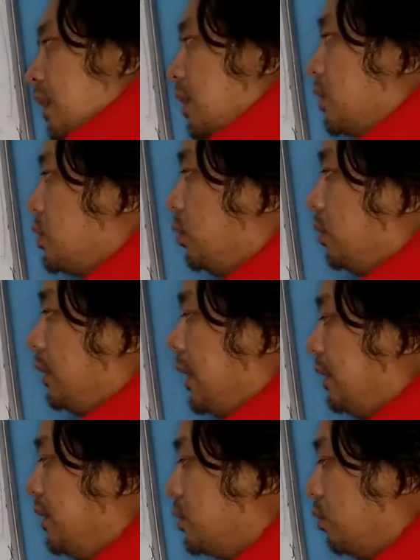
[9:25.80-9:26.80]
So
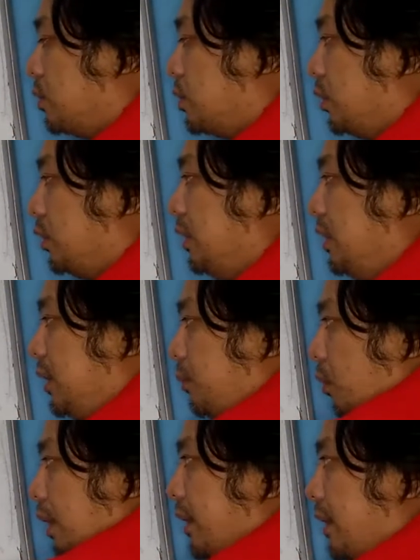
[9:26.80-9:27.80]
that is also your
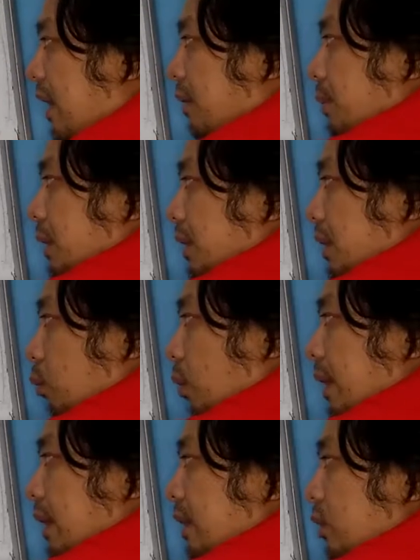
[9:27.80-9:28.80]
EM1 having a
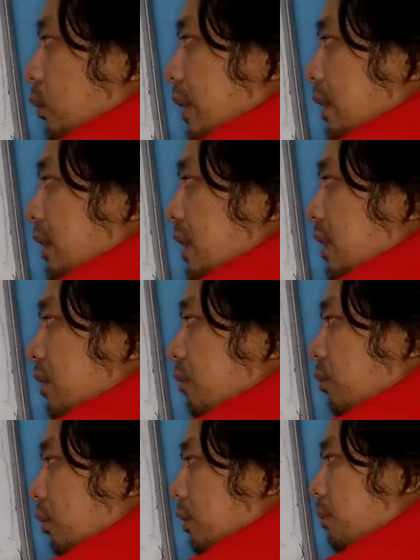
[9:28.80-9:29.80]
120
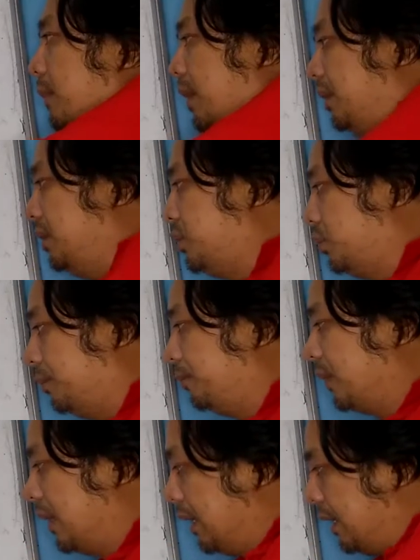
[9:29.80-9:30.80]
volt magnitude.
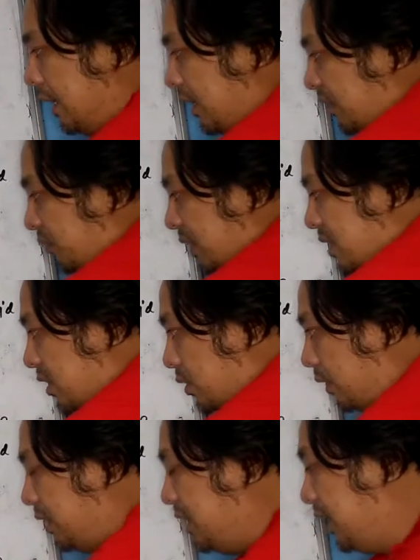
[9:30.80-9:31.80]
If this is
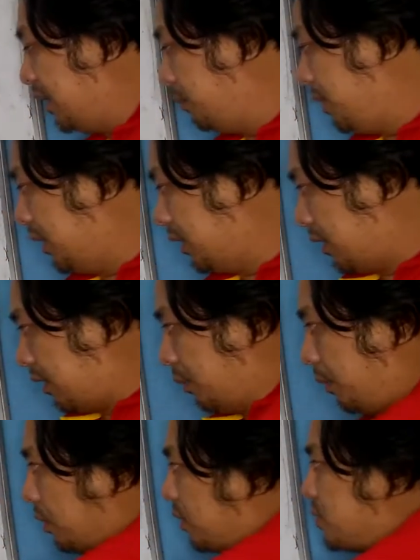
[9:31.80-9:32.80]
your EM here at the
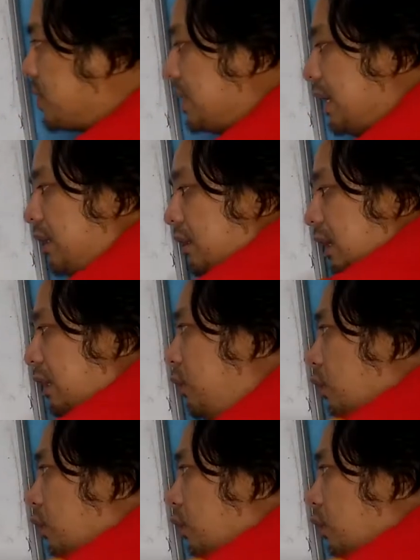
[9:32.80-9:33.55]
bottom side and you